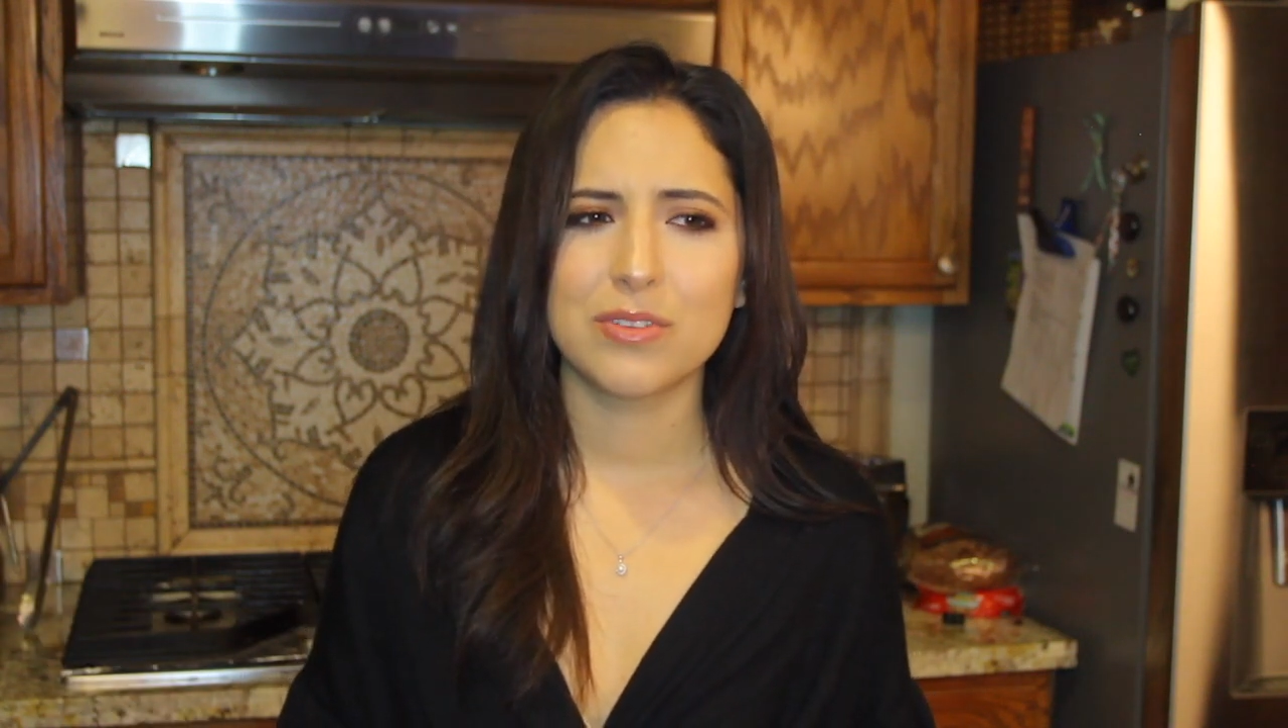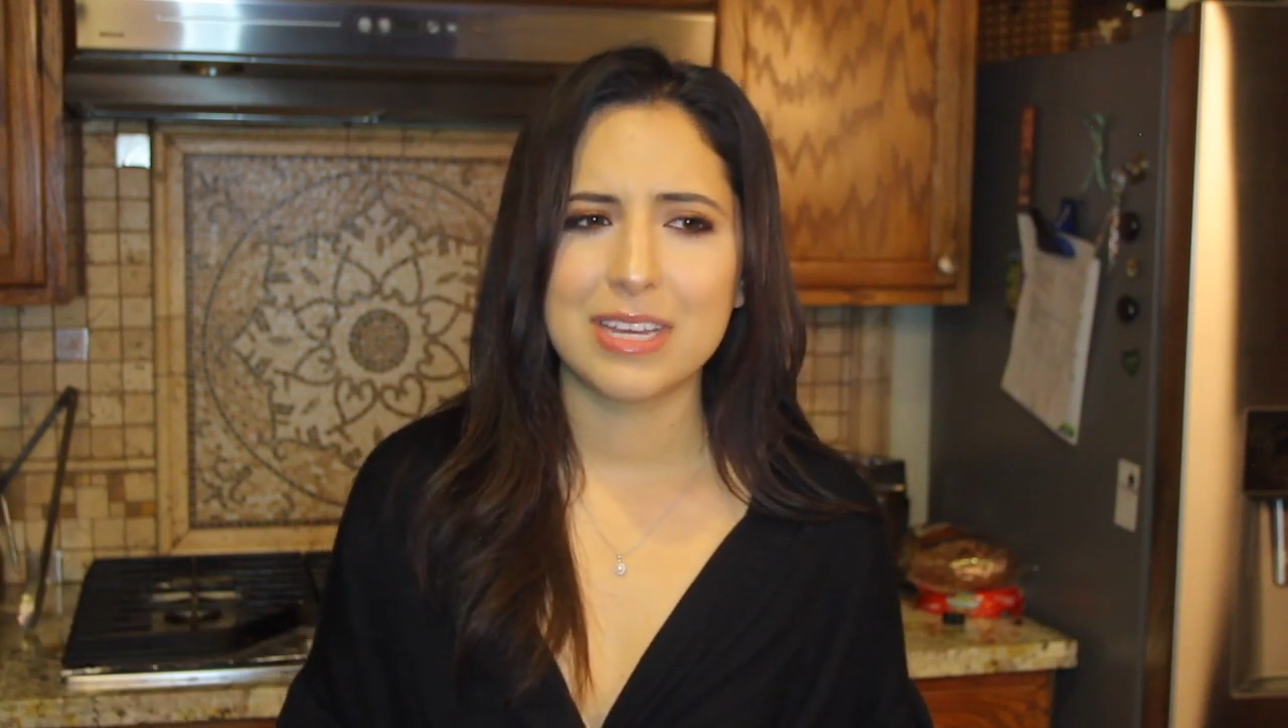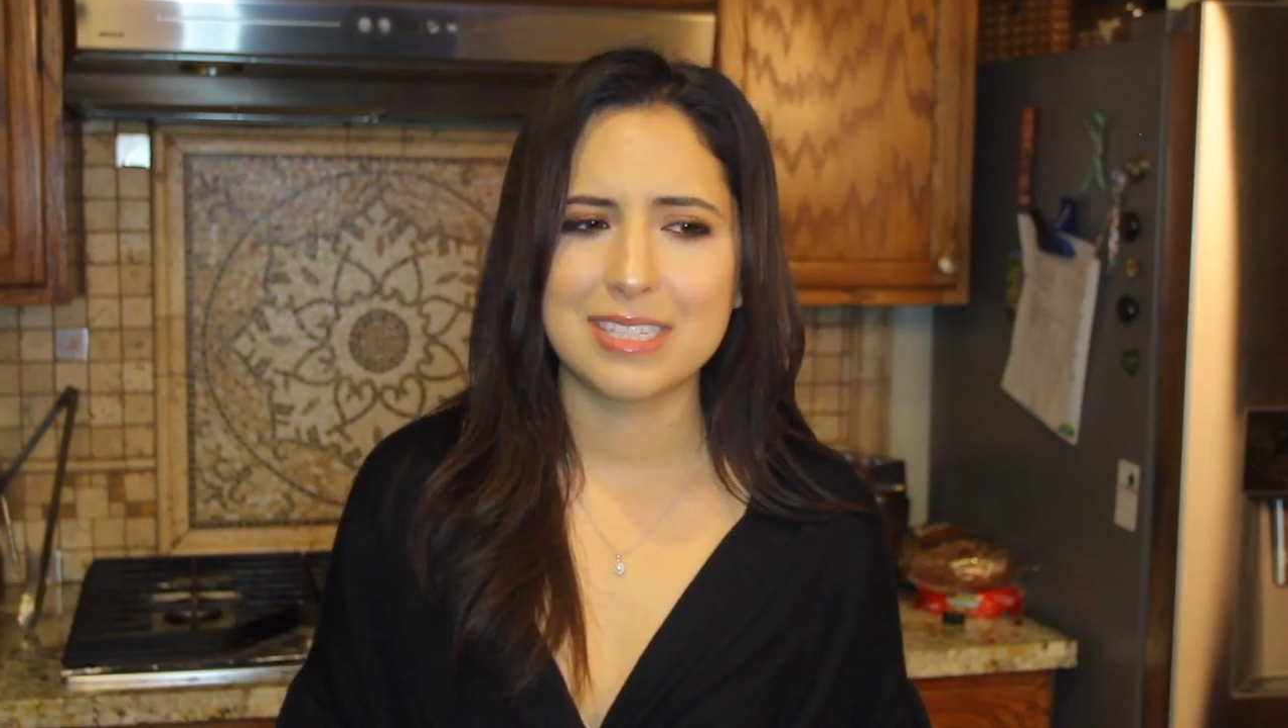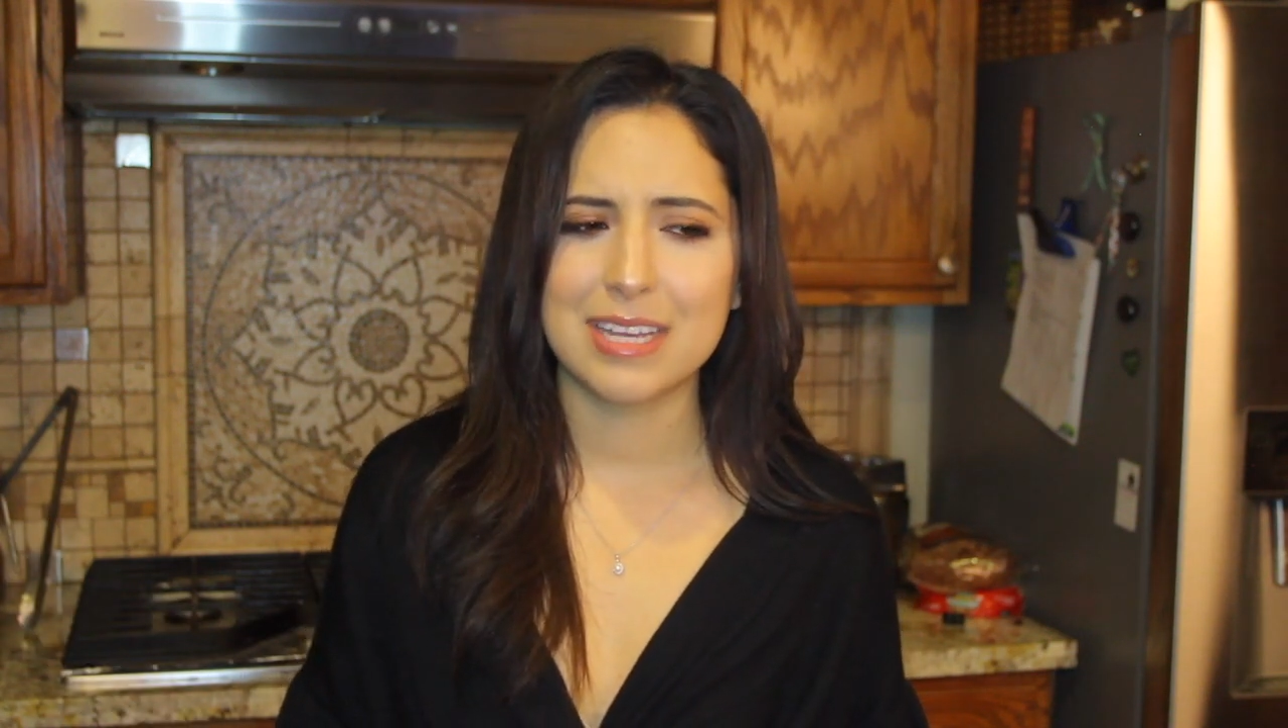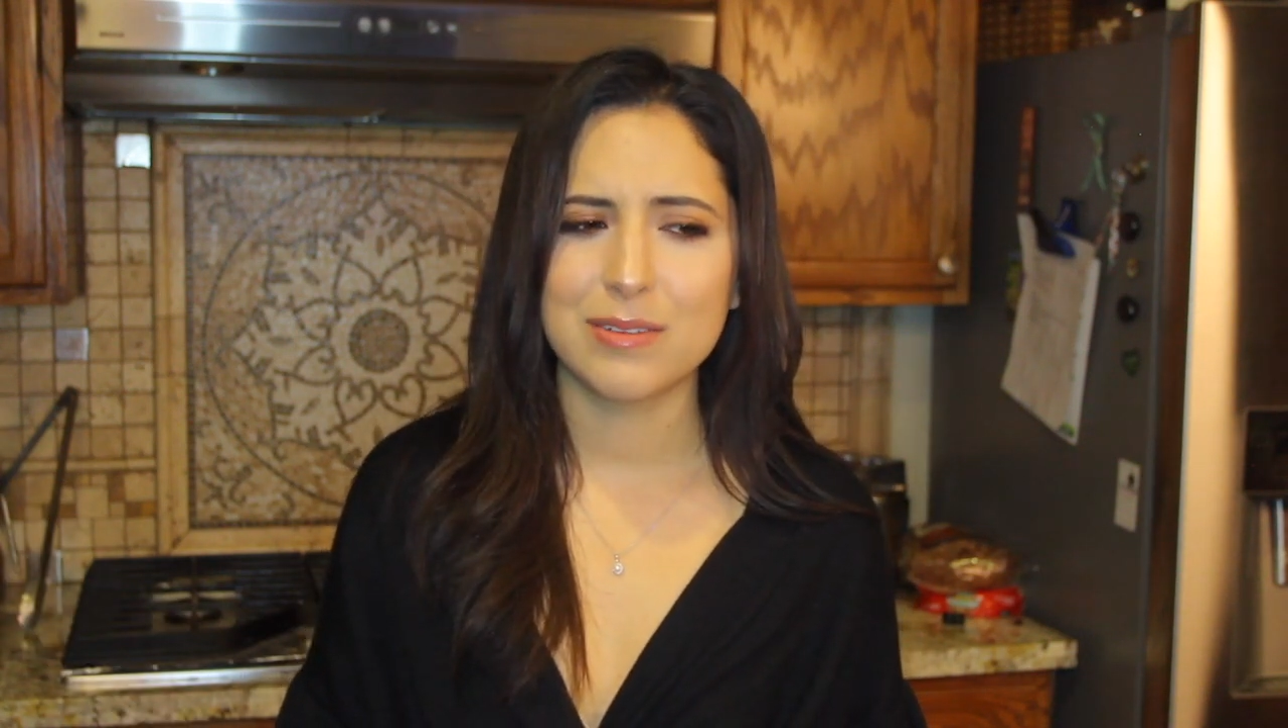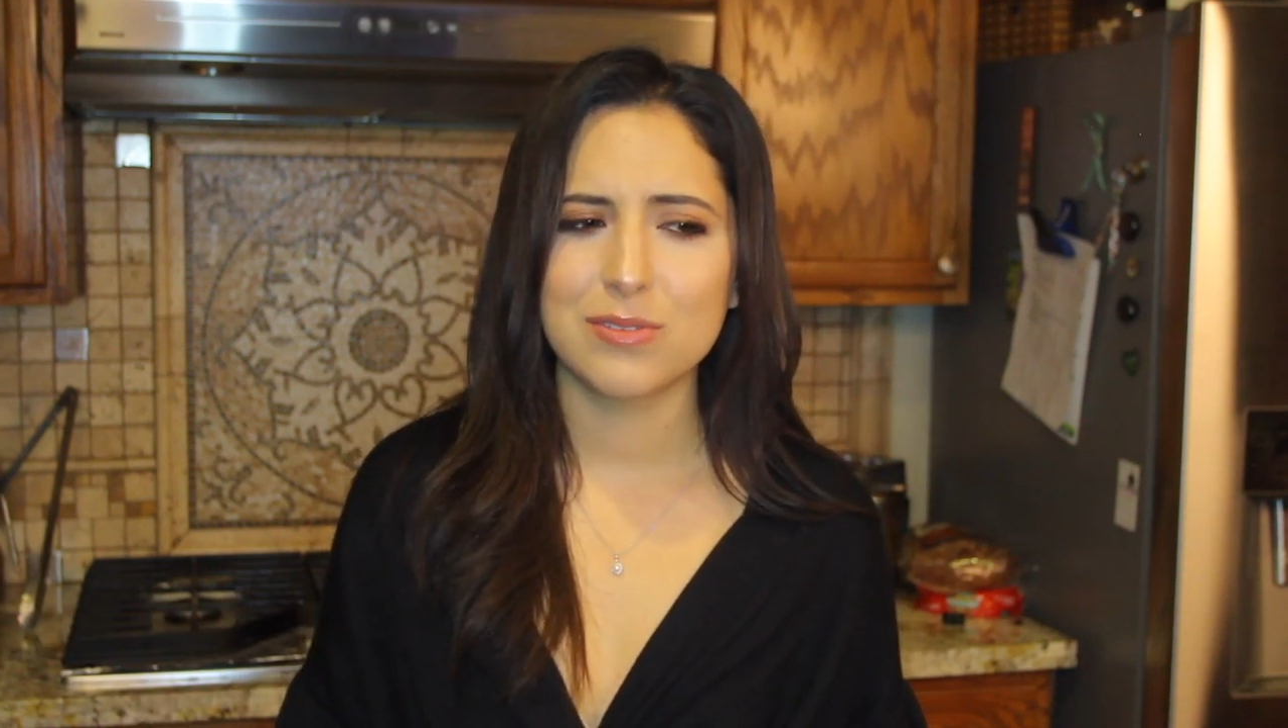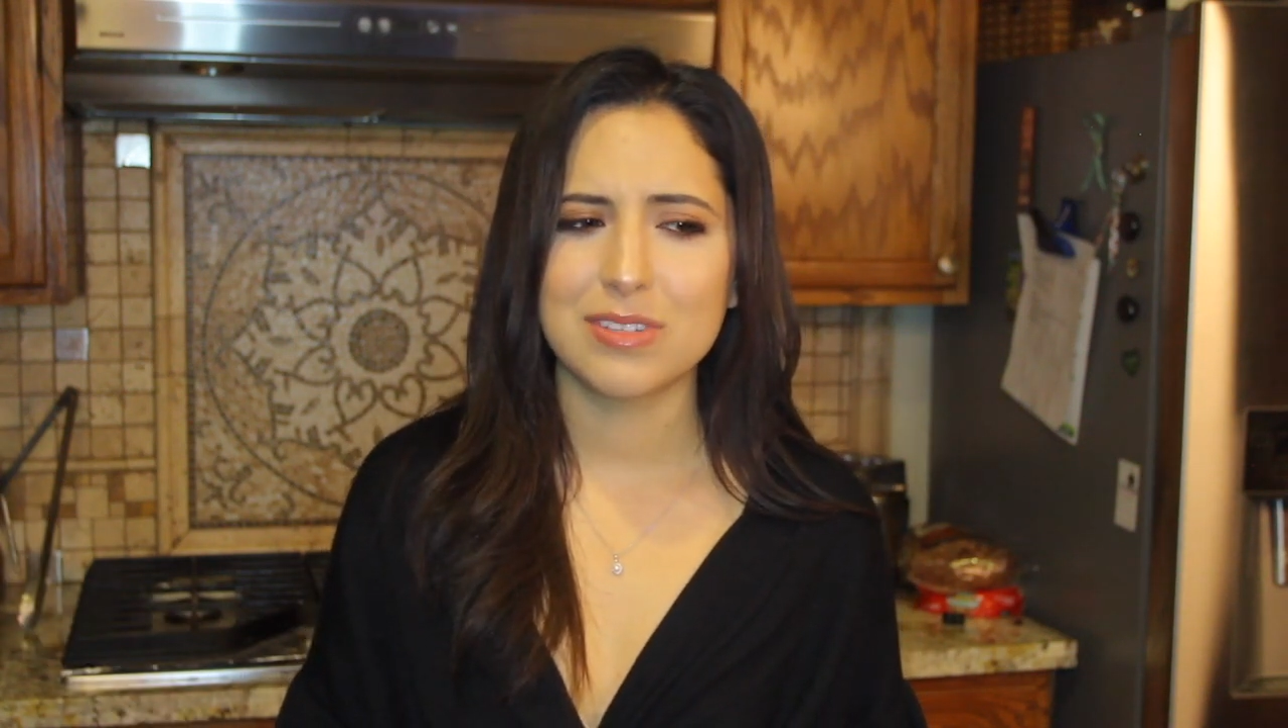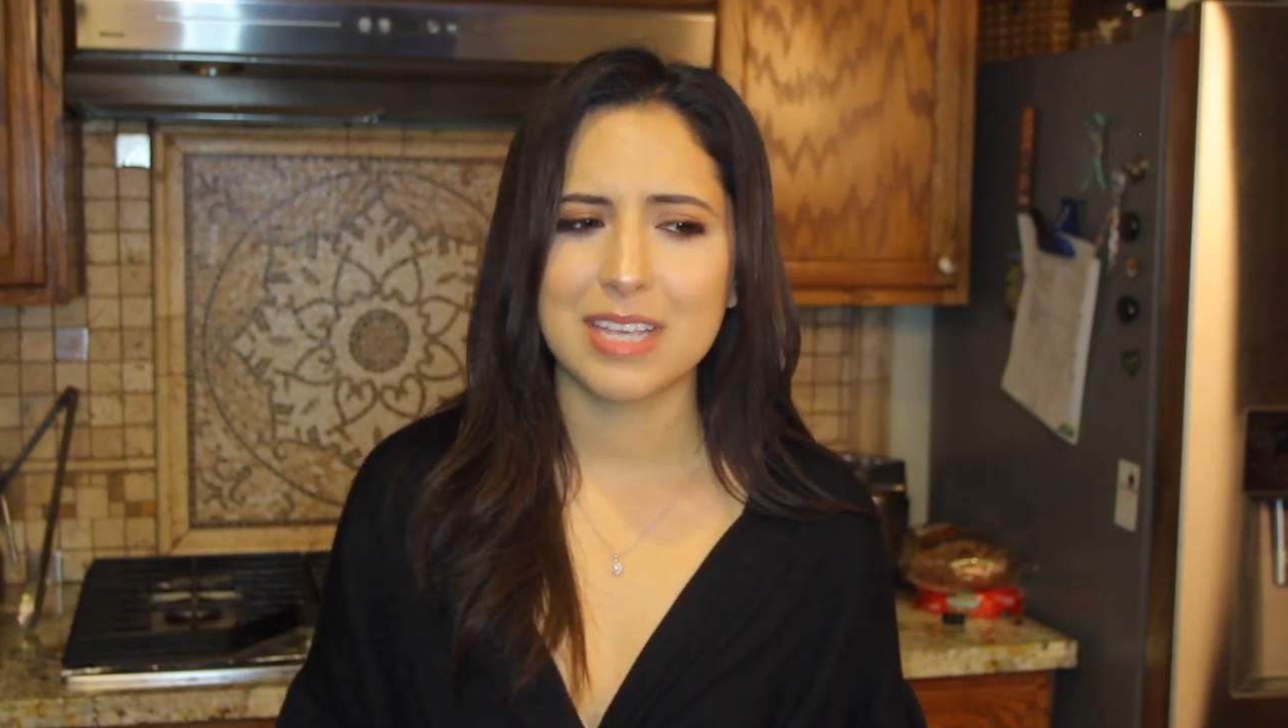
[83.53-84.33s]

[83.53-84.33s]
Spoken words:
that sounds